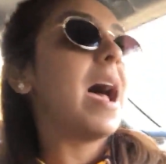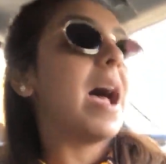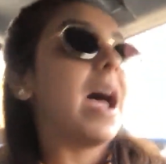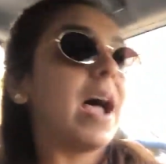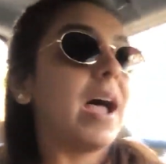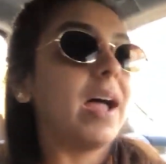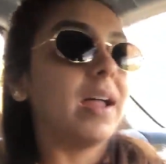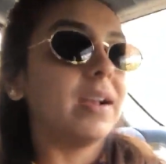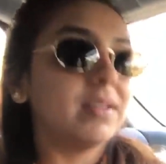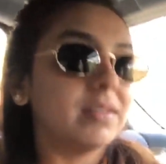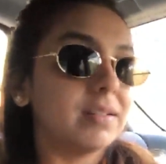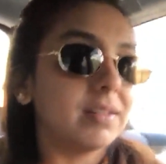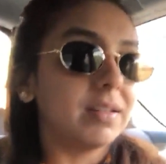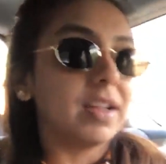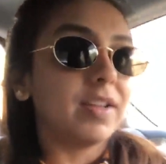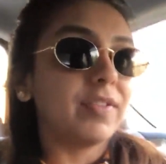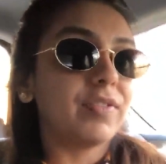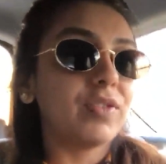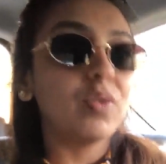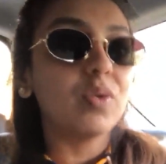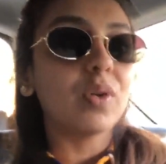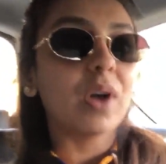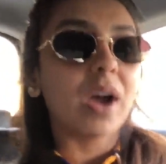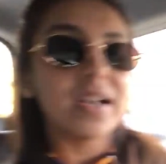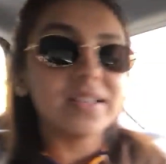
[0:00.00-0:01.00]
And
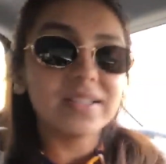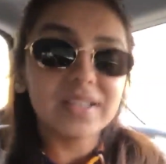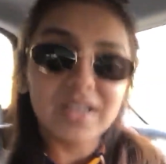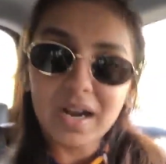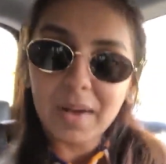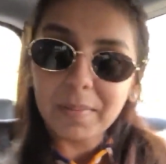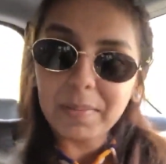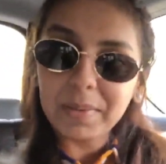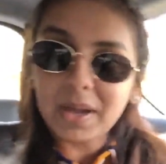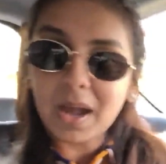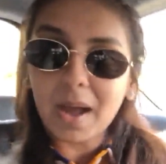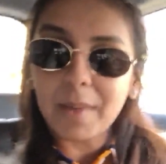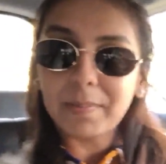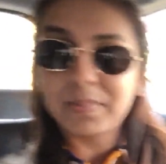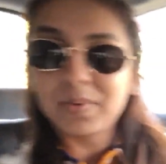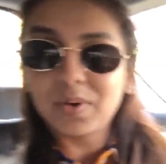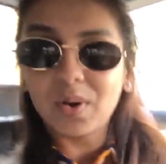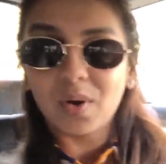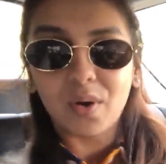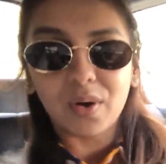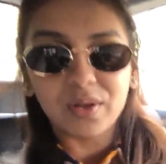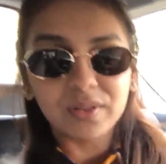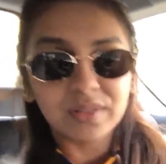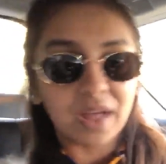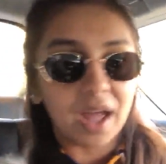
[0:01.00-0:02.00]
if you guys are coming up
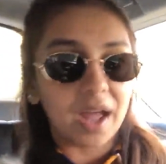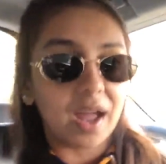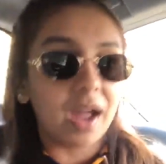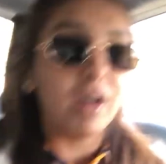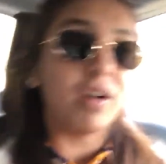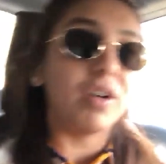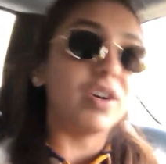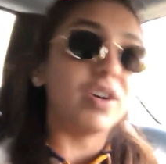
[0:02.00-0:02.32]
north, I